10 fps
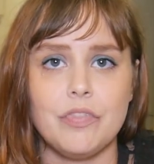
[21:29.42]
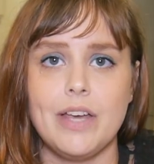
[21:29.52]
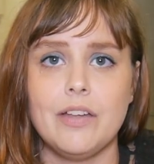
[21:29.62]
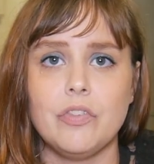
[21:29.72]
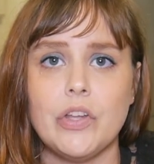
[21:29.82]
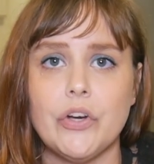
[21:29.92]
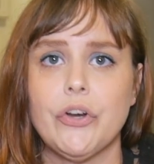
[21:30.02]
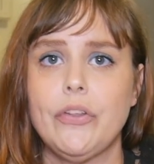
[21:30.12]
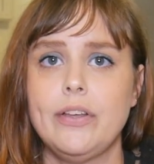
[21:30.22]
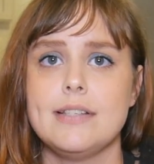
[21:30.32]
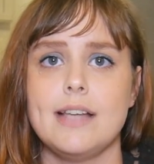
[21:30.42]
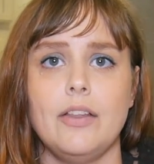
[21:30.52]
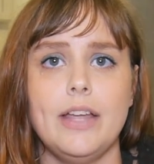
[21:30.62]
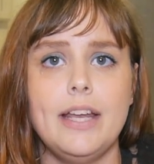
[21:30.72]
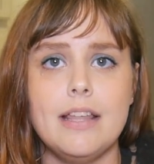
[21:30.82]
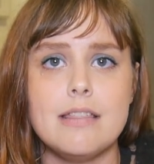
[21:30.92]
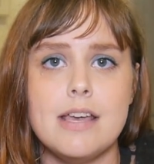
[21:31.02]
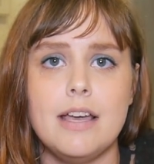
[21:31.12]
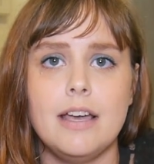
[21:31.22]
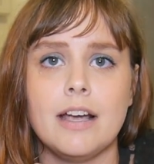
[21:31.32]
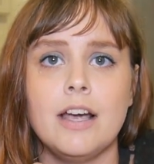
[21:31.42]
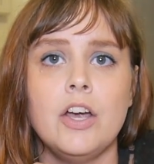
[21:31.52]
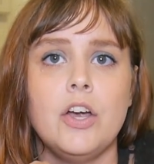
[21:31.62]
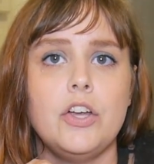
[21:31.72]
They can literally sell anything.